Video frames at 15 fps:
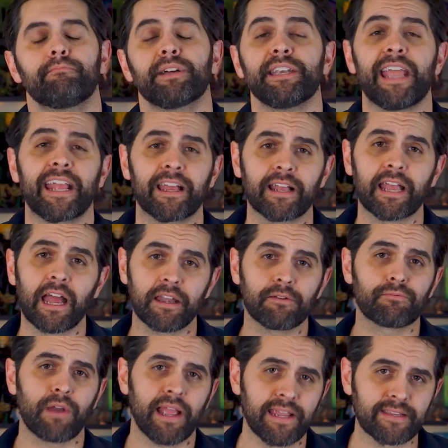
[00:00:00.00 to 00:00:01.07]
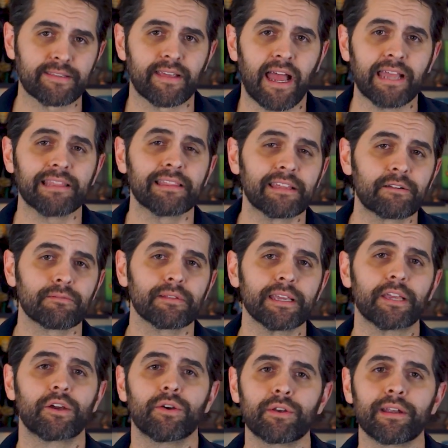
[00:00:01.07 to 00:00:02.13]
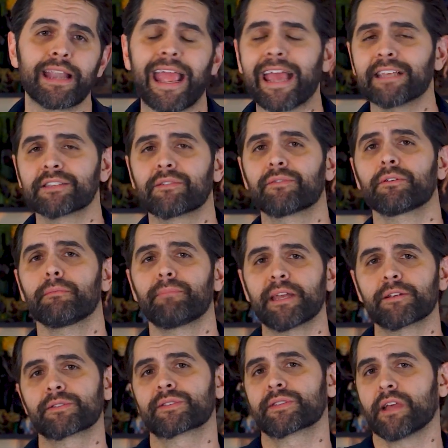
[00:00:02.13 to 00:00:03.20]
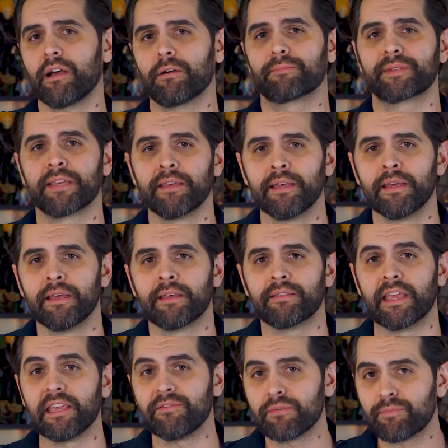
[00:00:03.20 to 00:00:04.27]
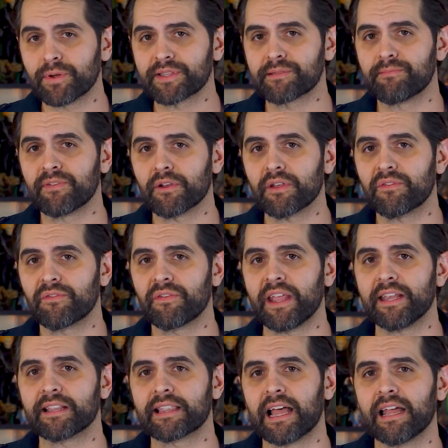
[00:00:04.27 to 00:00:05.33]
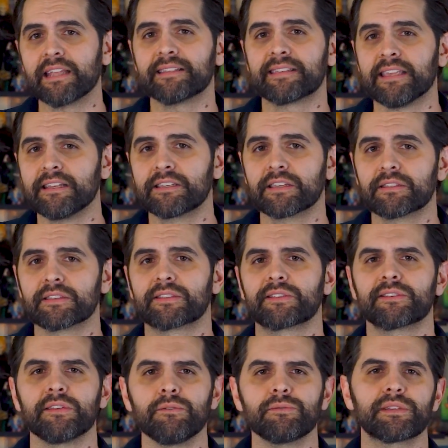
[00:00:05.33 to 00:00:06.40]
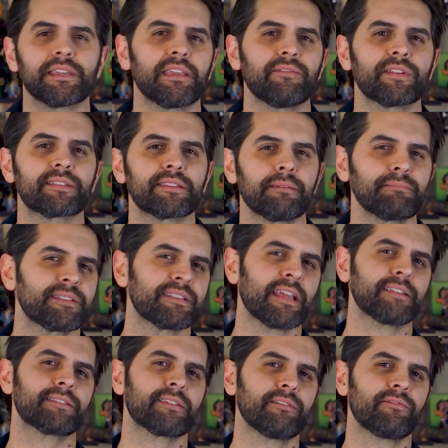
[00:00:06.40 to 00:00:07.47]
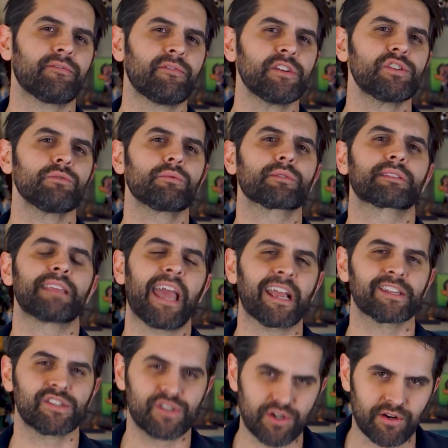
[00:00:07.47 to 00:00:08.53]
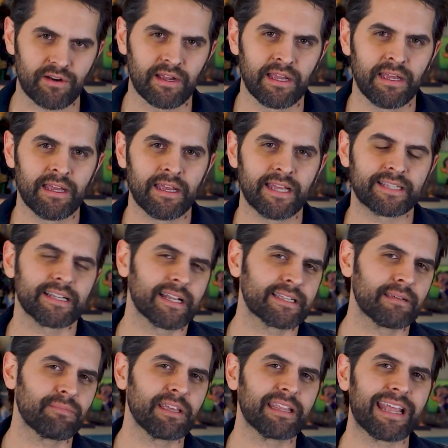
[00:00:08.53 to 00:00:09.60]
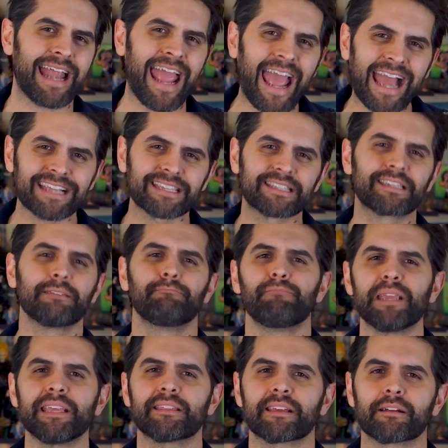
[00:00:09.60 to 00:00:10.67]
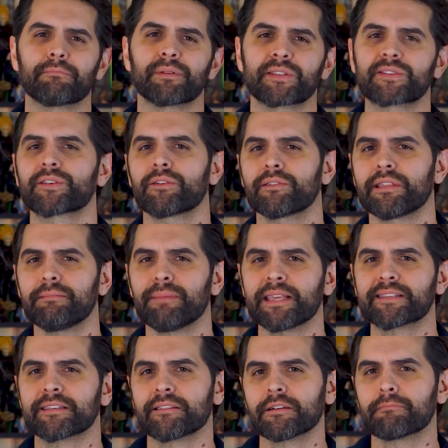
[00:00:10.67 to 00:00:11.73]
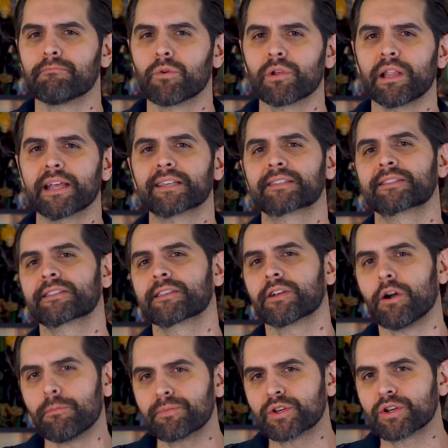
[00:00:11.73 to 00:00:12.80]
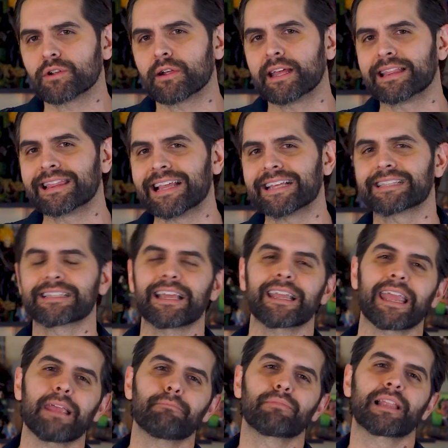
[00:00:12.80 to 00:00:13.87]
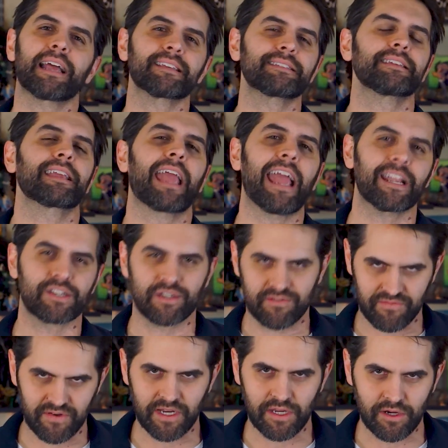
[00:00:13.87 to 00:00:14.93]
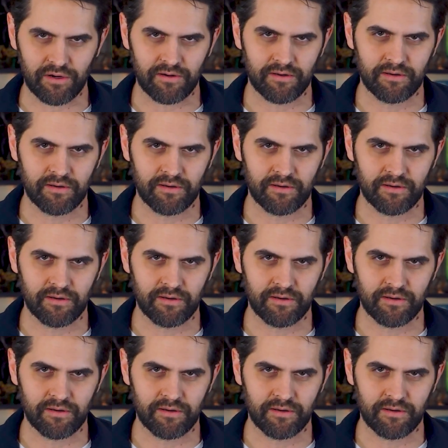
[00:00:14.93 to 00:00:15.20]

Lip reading: But NECA got it right. I literally couldn't ask for a better sculpt. They even put some very faint lines into the suit to give it some sense of visual texture. It's not something that has to be there, but certainly makes it look more like sculpture and less like a plastic action figure.